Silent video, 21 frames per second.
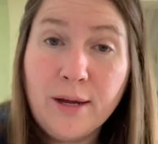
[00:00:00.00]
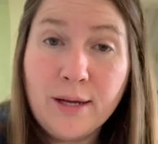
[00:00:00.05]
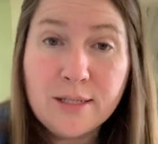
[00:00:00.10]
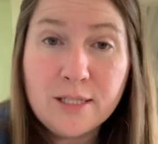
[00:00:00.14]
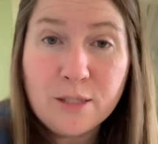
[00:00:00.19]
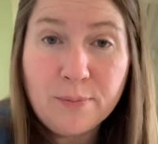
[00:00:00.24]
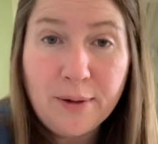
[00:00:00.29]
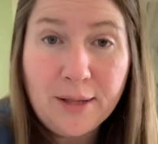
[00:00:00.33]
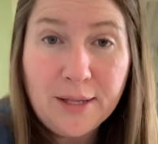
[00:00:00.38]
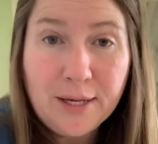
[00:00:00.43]
in
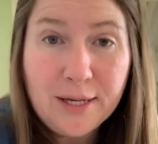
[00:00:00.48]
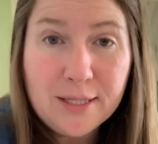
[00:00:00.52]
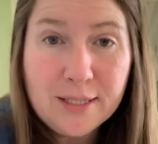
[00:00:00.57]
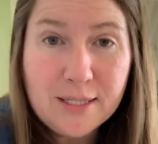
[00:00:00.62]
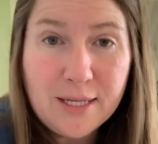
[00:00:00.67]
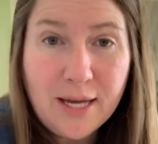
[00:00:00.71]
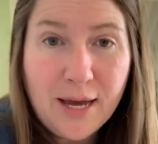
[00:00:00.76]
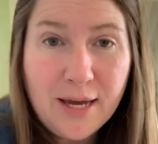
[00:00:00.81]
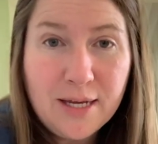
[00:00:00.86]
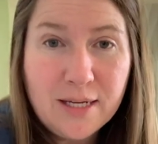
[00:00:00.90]
spelling and
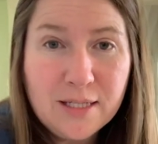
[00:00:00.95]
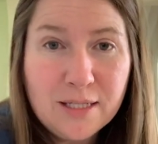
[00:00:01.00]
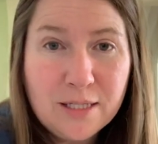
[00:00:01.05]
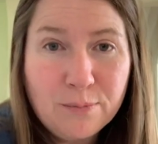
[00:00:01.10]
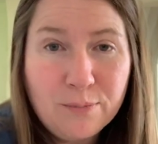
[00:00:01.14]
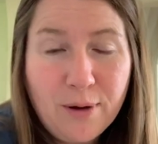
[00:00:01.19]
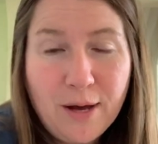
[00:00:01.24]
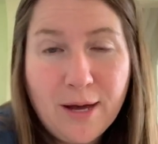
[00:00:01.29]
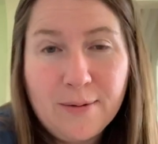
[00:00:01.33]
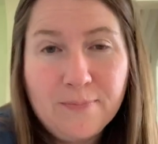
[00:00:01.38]
science,
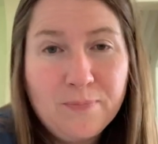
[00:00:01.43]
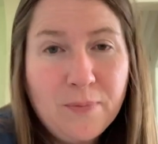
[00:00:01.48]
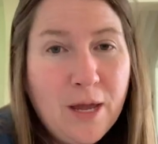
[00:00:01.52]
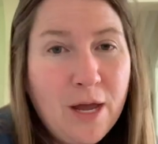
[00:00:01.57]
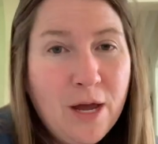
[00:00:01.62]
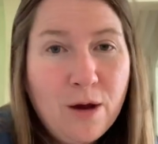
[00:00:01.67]
but